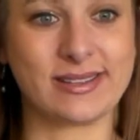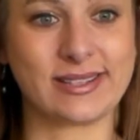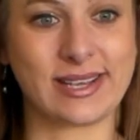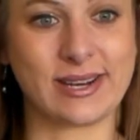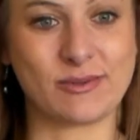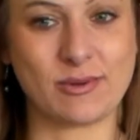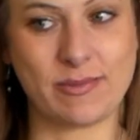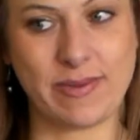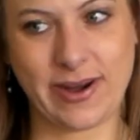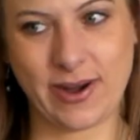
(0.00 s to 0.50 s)
It's
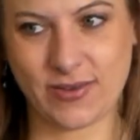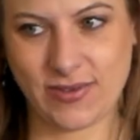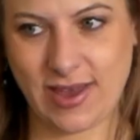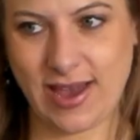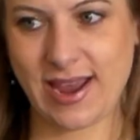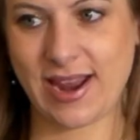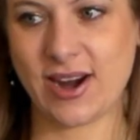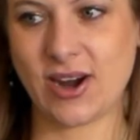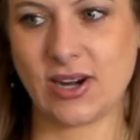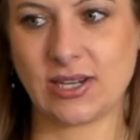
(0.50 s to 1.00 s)
going to repair the
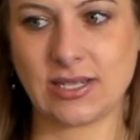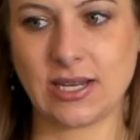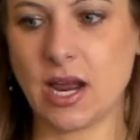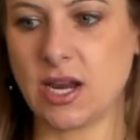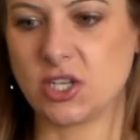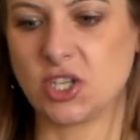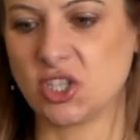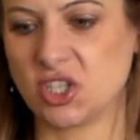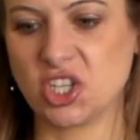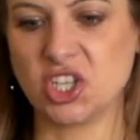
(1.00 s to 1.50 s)
hair. It's
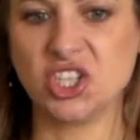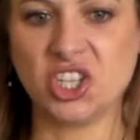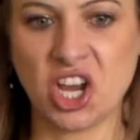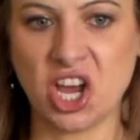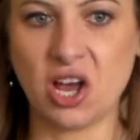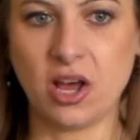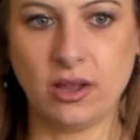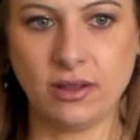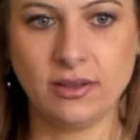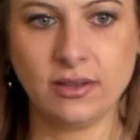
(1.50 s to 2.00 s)
not just a
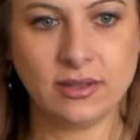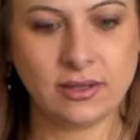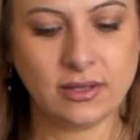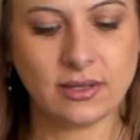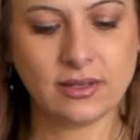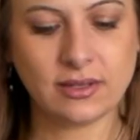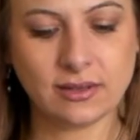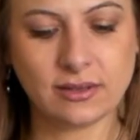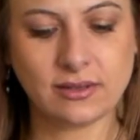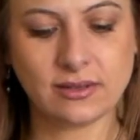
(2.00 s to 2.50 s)
gel.
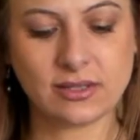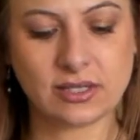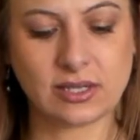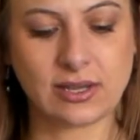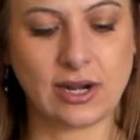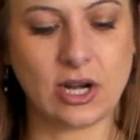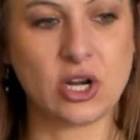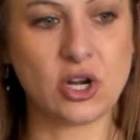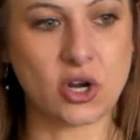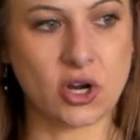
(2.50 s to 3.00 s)
It's
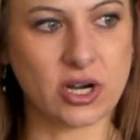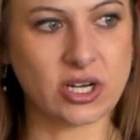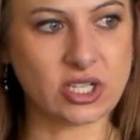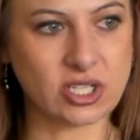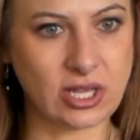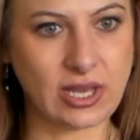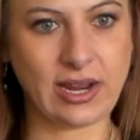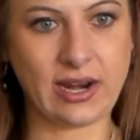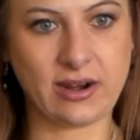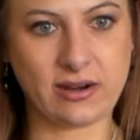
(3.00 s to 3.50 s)
going to
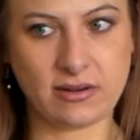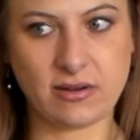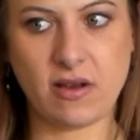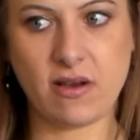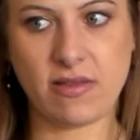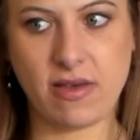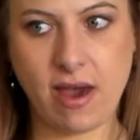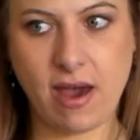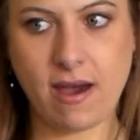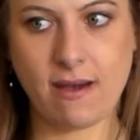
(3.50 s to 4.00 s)
nourish the hair and
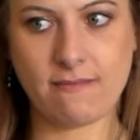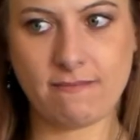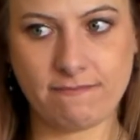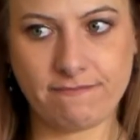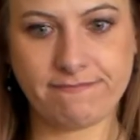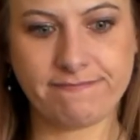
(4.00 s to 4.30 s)
all that.